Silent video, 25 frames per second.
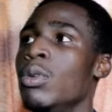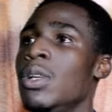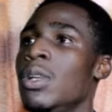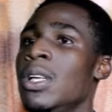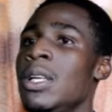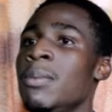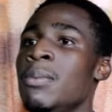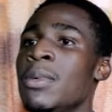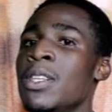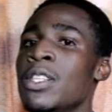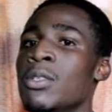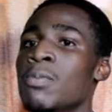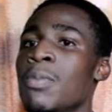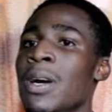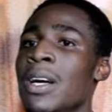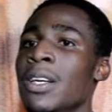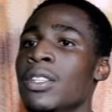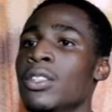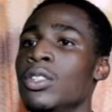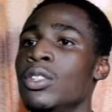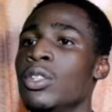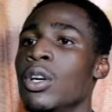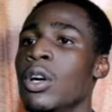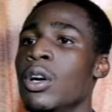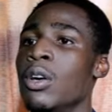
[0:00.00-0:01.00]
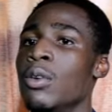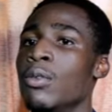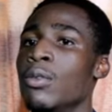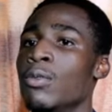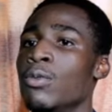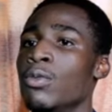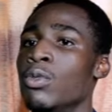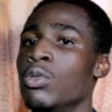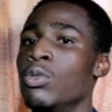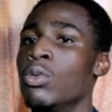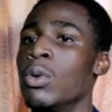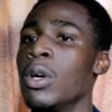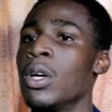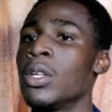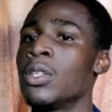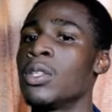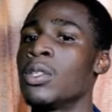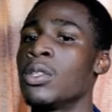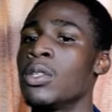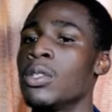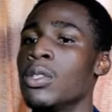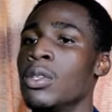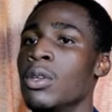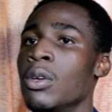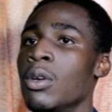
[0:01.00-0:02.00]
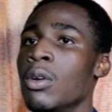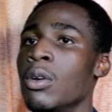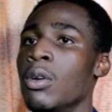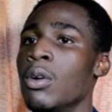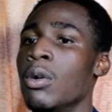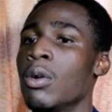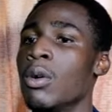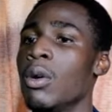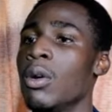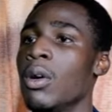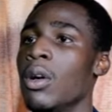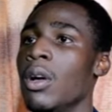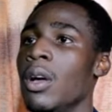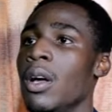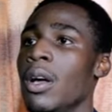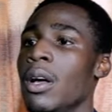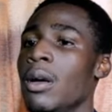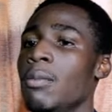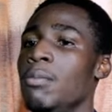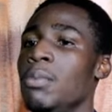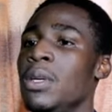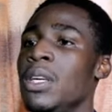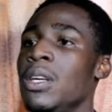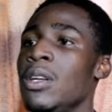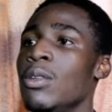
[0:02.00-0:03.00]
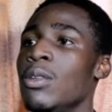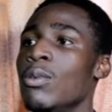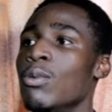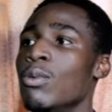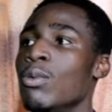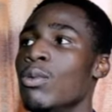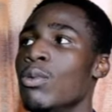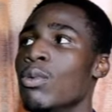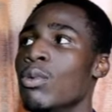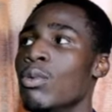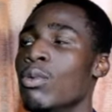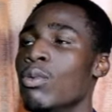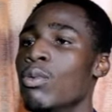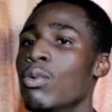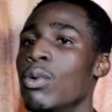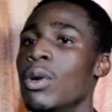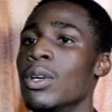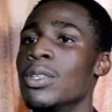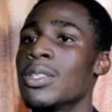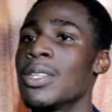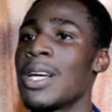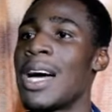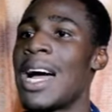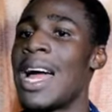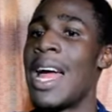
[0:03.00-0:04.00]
limit myself towards being what